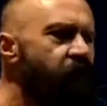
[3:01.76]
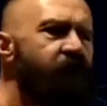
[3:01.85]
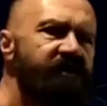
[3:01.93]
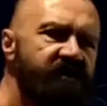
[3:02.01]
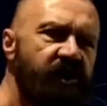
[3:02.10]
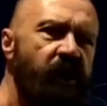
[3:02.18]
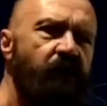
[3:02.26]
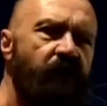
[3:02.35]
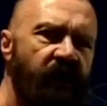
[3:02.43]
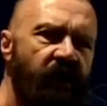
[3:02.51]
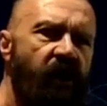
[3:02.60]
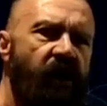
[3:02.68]
what was
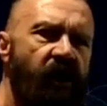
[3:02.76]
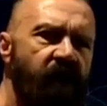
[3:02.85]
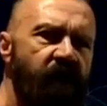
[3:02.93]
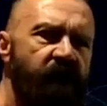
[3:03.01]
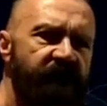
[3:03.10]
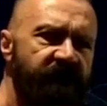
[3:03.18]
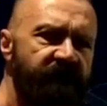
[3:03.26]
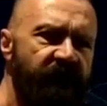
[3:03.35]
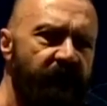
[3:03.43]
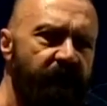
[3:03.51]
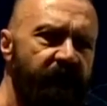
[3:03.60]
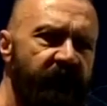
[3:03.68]
going on with
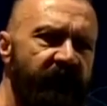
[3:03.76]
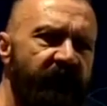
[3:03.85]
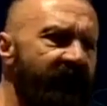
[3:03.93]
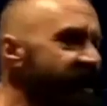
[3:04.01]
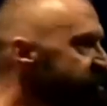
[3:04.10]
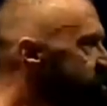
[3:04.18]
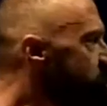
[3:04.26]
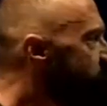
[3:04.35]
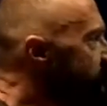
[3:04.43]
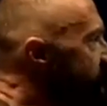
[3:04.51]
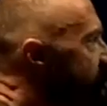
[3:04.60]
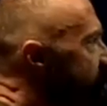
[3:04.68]
them. As a
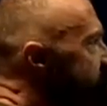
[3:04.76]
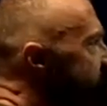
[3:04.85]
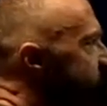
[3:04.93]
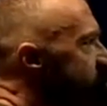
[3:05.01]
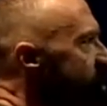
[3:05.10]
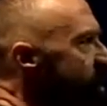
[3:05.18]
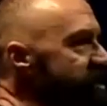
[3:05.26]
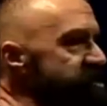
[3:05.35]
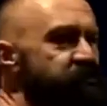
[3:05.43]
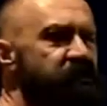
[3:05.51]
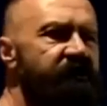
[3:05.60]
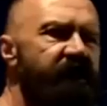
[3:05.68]
body story
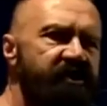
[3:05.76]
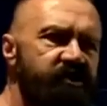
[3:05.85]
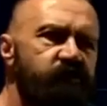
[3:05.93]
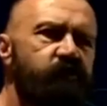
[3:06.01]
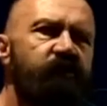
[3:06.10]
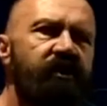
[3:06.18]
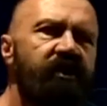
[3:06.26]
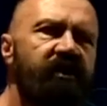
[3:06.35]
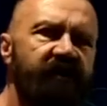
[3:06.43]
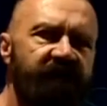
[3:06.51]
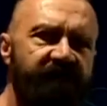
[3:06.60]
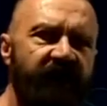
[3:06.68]
expert, that's
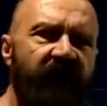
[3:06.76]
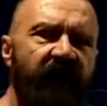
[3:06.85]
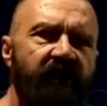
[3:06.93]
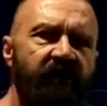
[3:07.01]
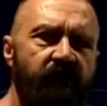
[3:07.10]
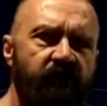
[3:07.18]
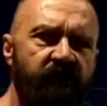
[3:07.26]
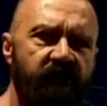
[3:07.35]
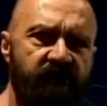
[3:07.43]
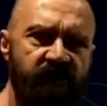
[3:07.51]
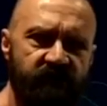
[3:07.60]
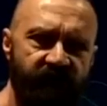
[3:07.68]
really
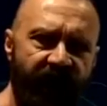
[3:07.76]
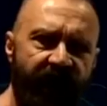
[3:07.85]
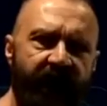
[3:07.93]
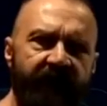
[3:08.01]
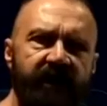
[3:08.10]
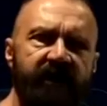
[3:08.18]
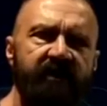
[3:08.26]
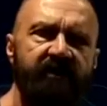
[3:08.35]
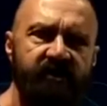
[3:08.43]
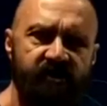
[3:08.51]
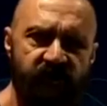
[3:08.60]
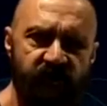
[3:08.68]
valuable to add
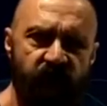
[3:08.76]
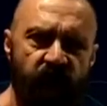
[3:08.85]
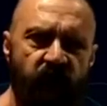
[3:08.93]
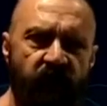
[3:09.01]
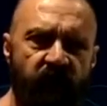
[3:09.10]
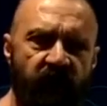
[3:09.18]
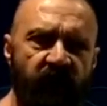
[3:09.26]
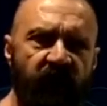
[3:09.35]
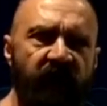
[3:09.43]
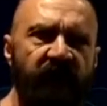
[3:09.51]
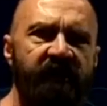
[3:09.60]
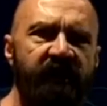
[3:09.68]
into the work
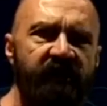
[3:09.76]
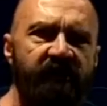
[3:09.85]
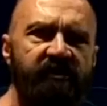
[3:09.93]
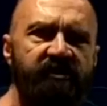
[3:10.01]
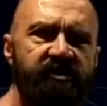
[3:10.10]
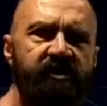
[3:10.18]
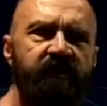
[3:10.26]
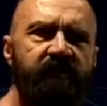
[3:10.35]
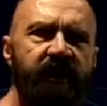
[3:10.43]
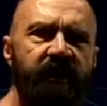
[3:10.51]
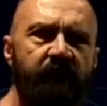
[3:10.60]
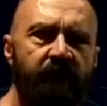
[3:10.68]
that you're
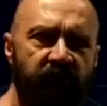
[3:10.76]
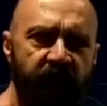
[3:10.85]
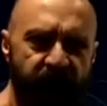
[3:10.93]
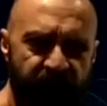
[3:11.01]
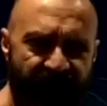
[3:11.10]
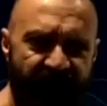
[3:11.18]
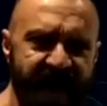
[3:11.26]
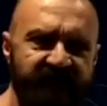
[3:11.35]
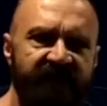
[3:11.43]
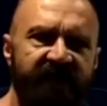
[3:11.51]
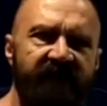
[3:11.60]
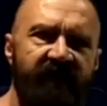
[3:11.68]
doing, both
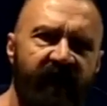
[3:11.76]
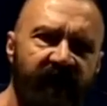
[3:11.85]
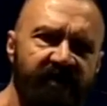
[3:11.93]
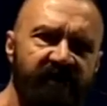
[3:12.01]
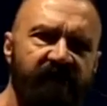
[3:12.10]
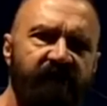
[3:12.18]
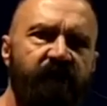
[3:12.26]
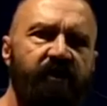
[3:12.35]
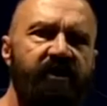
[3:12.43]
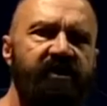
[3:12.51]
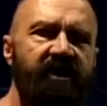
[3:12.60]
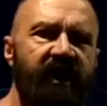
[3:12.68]
passive and active
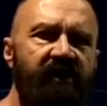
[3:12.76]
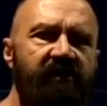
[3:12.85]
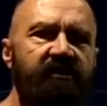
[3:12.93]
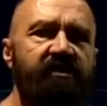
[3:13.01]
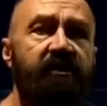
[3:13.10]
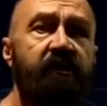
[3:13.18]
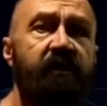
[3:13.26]
work together